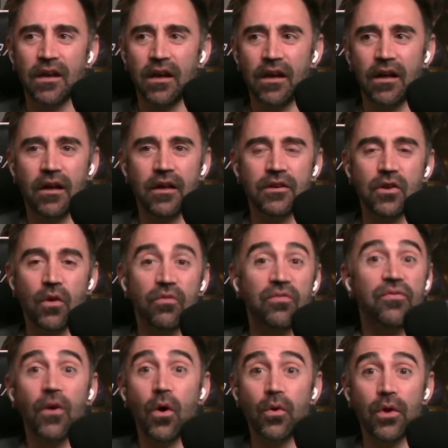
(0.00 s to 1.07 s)
you know,
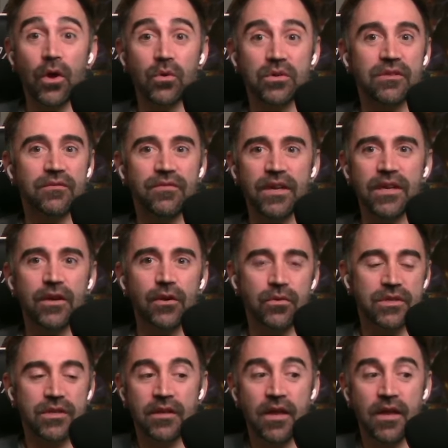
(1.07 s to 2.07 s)
photos and videos, and